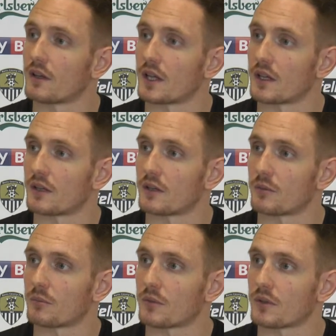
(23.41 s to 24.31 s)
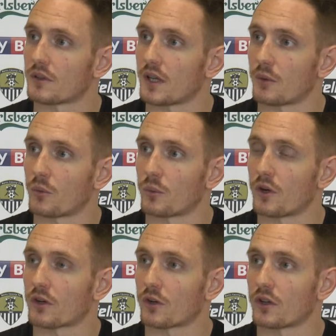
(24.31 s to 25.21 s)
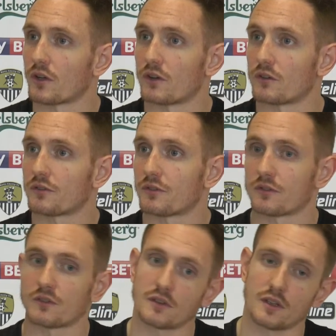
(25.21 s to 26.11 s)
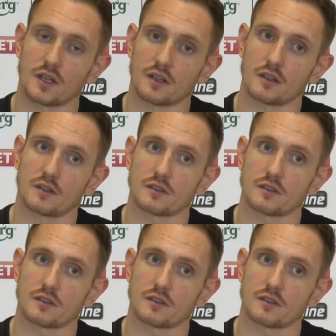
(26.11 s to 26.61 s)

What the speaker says: We work on a lot of